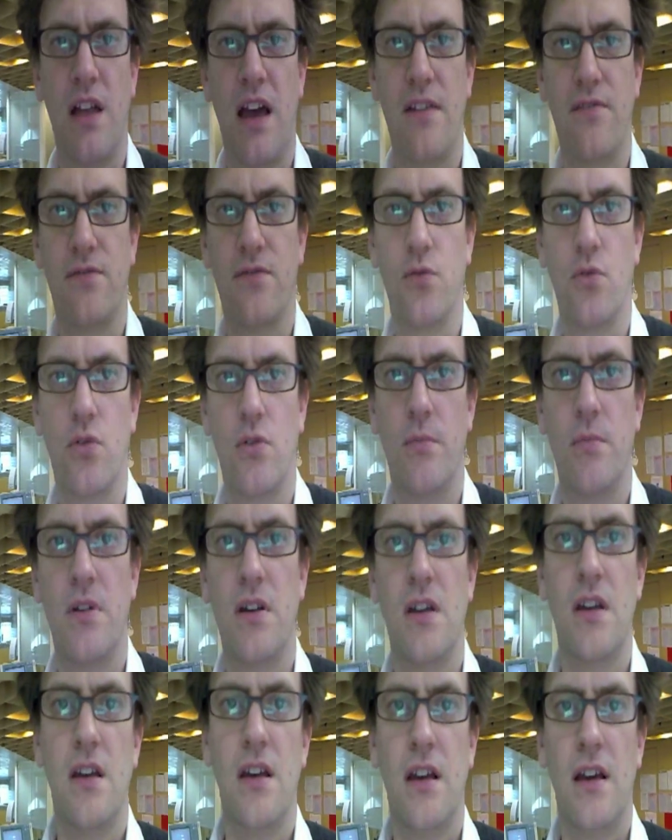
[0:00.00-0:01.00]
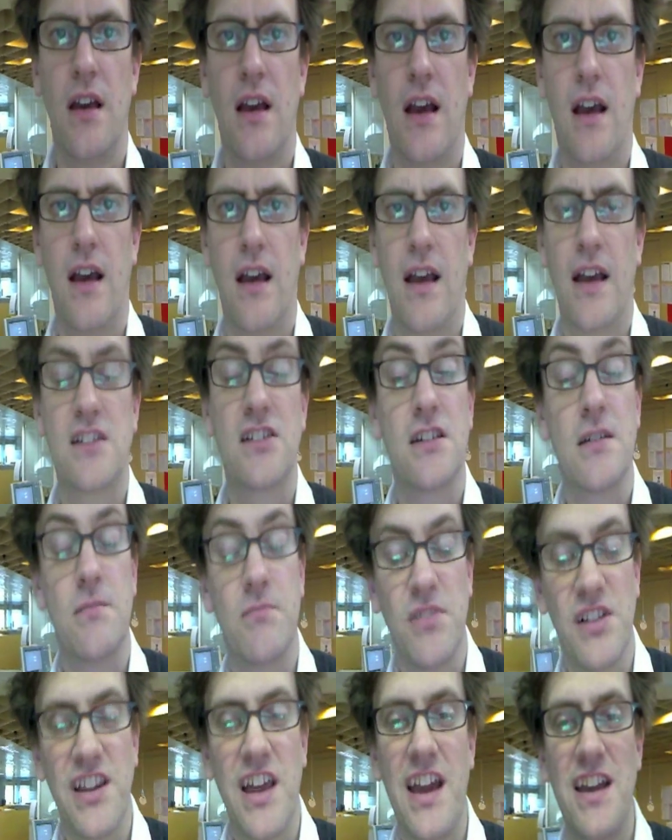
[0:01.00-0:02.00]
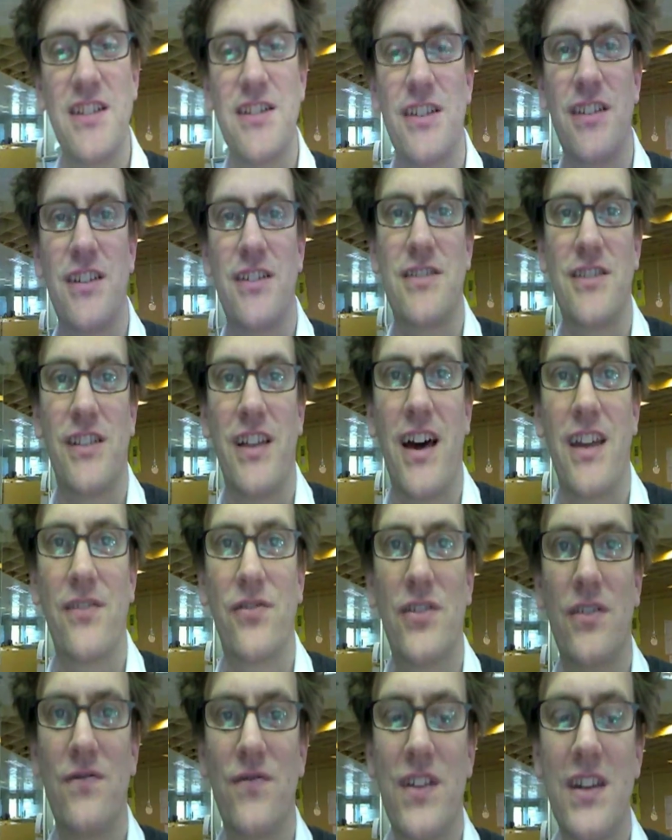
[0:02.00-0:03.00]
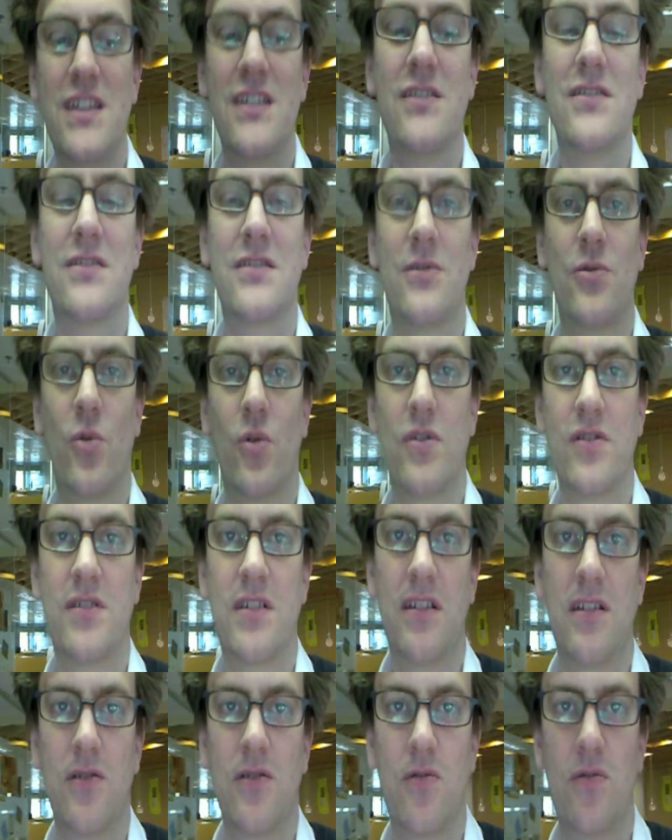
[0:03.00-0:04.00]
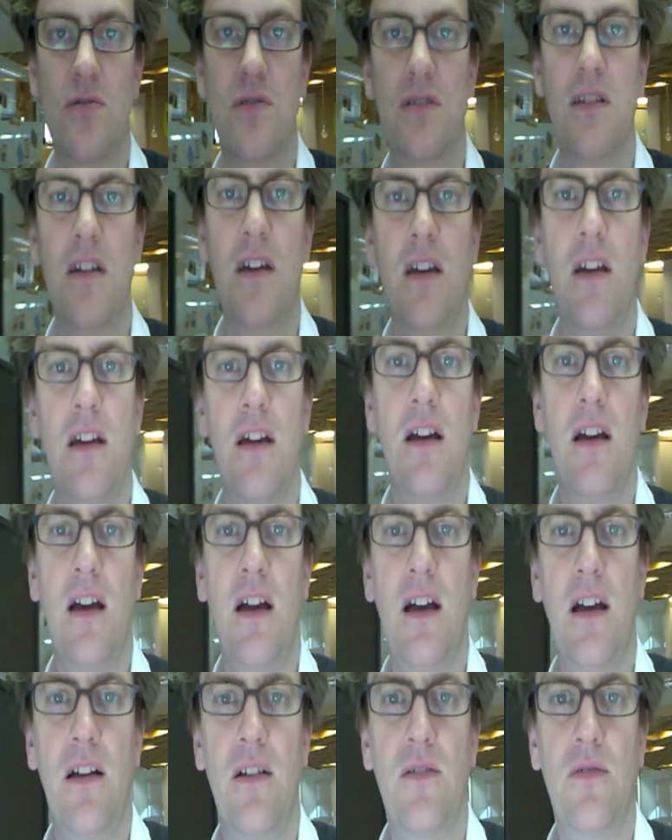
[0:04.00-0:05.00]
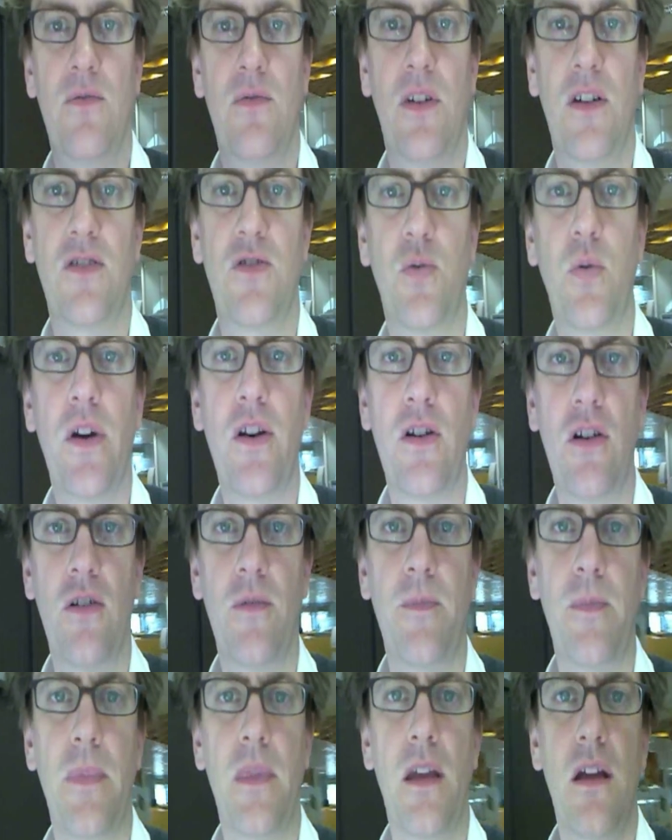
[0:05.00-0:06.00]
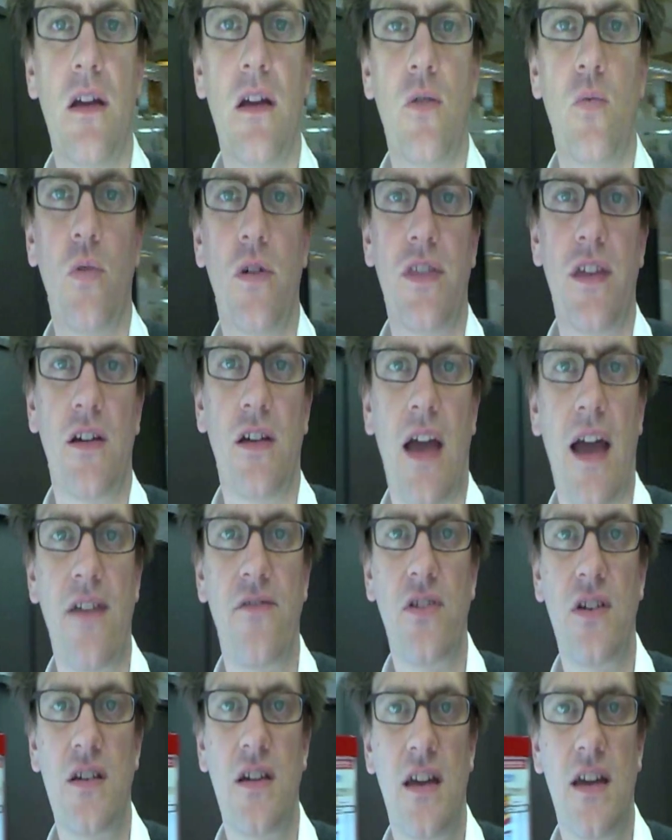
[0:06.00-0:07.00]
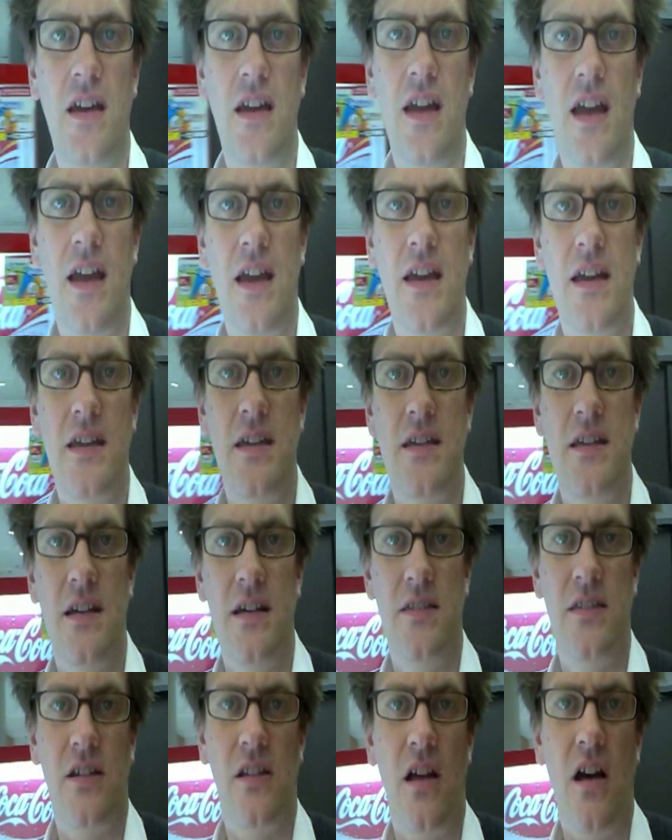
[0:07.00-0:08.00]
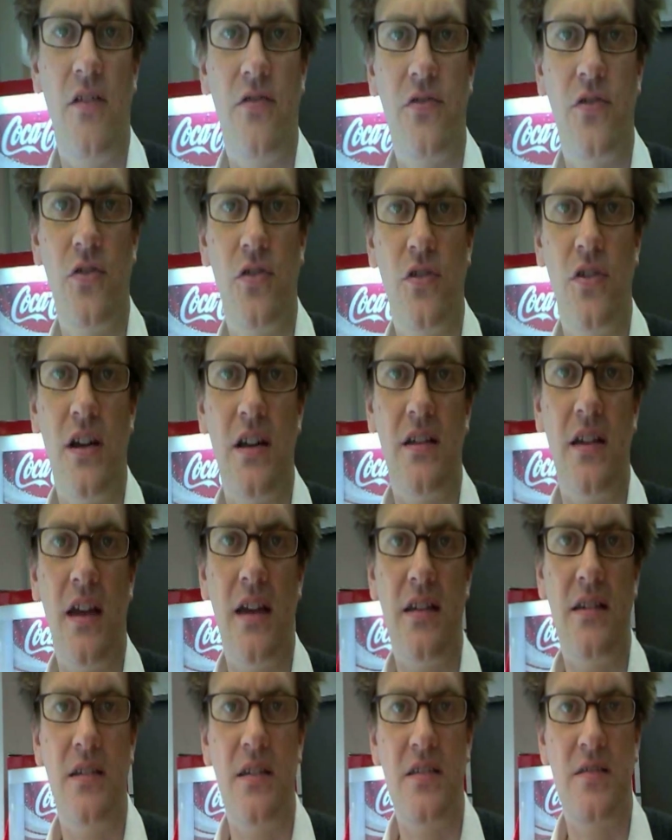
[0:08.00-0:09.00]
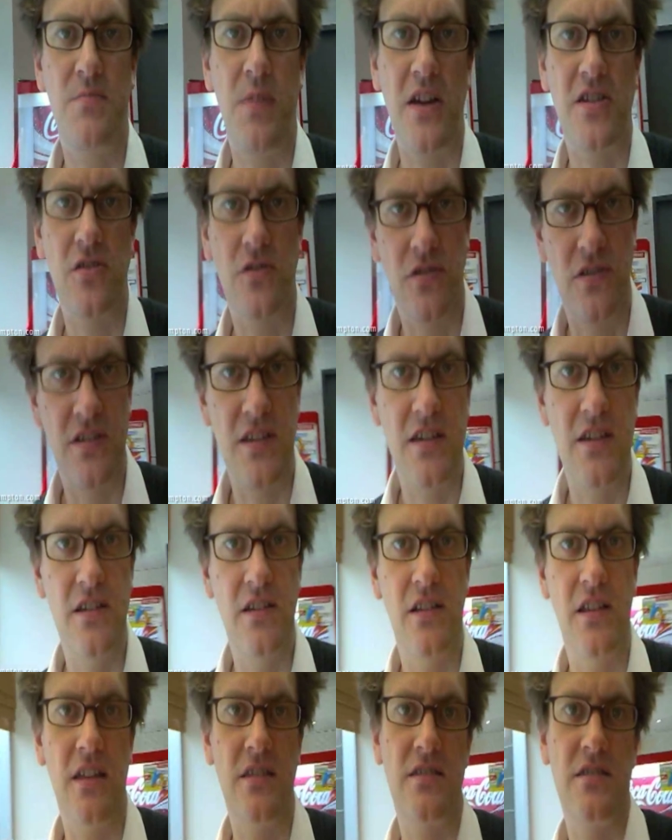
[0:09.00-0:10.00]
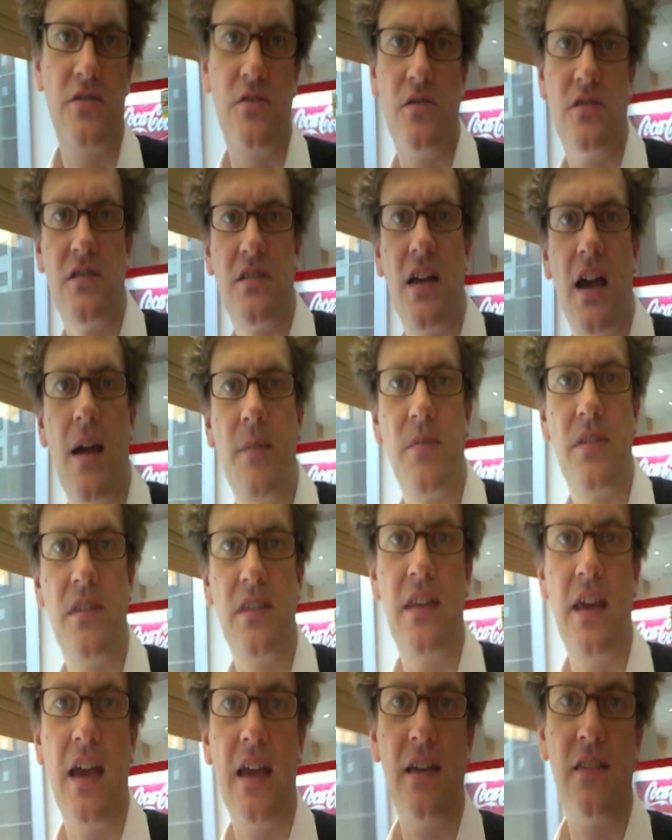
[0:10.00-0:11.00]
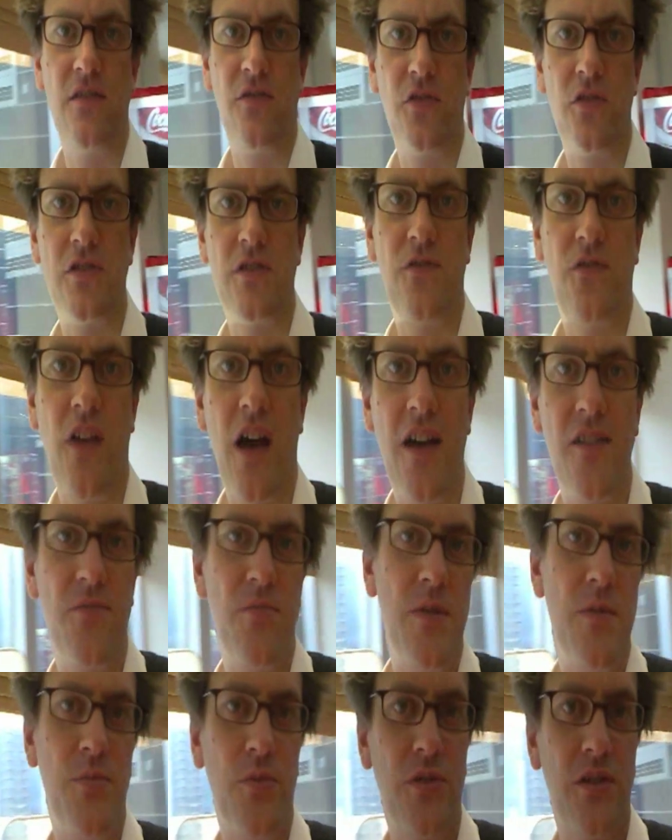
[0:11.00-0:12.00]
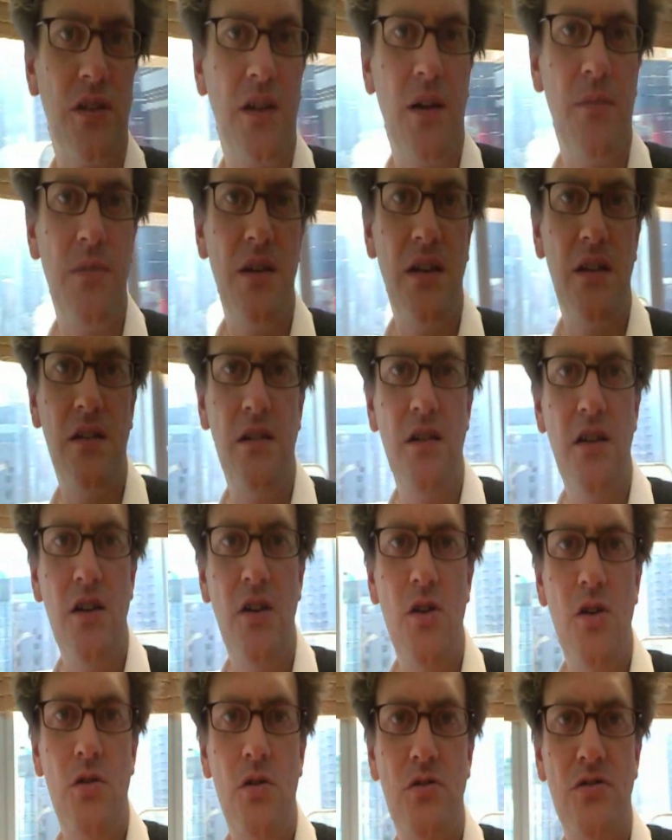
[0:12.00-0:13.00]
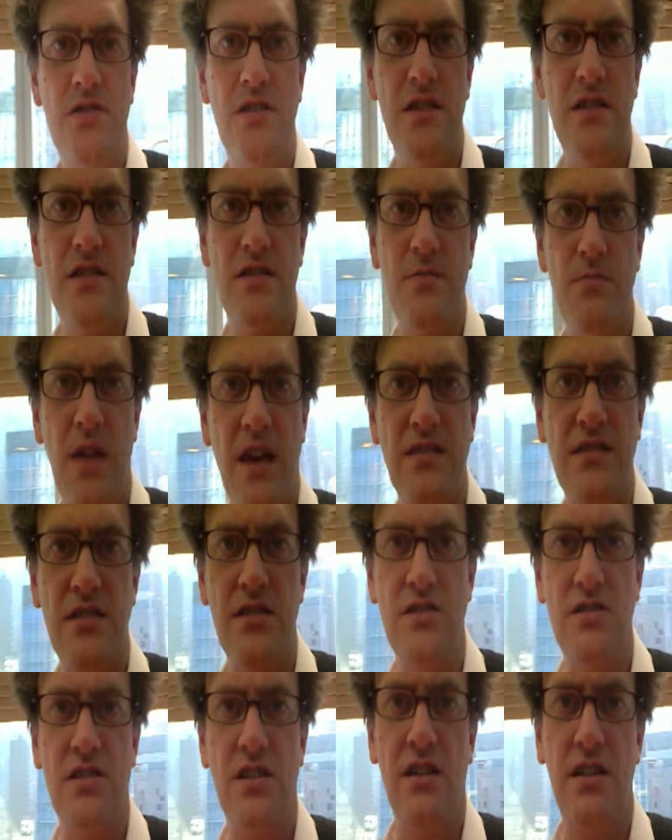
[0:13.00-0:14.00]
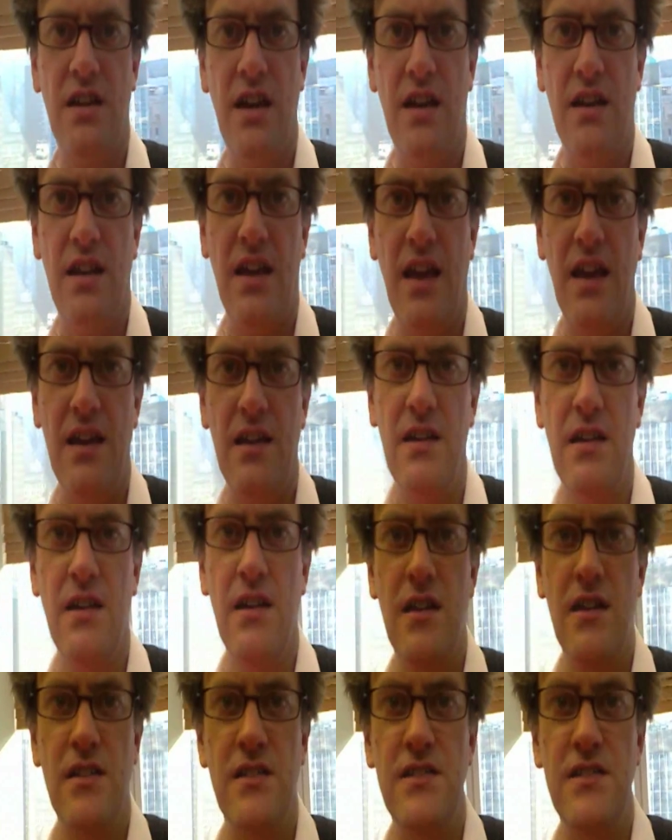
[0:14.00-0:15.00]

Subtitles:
a platform. Actually, in Malaysia, there's a lot of convenience stores that use Twitter, where they'll have they'll offer a special deal at a certain time of the day. The first 5 people to come in who see this message can get a